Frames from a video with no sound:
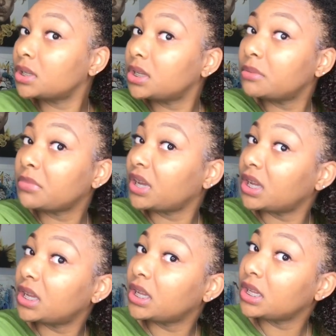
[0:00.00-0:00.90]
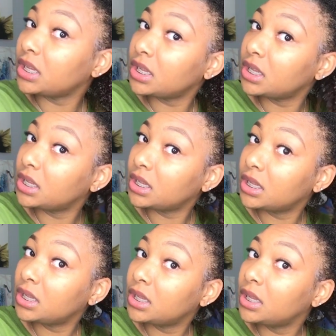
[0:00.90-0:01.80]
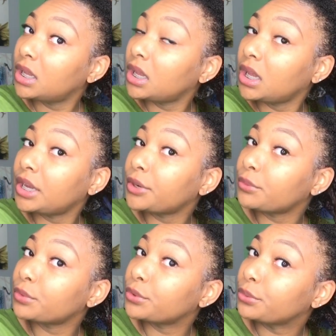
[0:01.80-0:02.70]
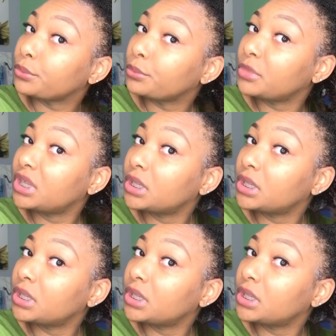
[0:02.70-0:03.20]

in my hair room,